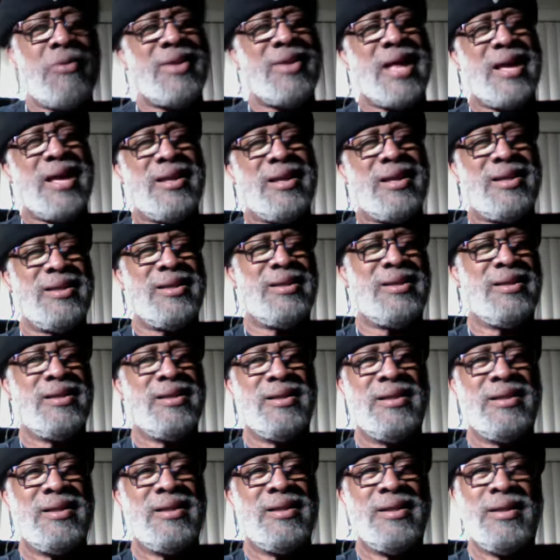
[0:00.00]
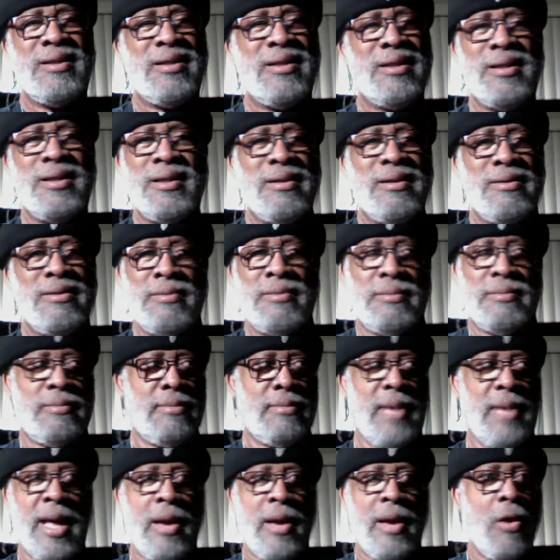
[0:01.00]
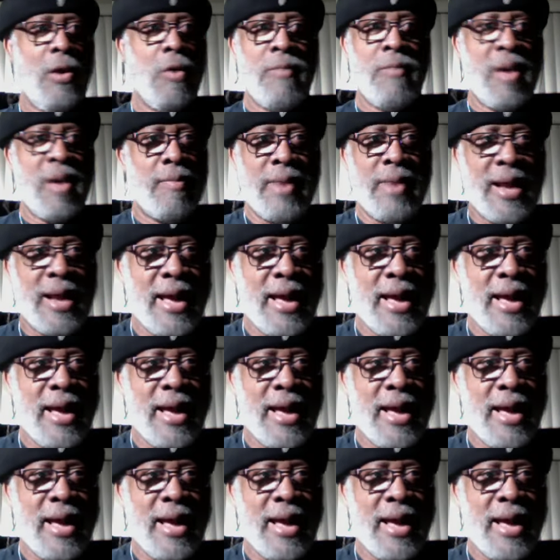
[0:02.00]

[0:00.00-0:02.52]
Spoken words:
like, I don't remember that.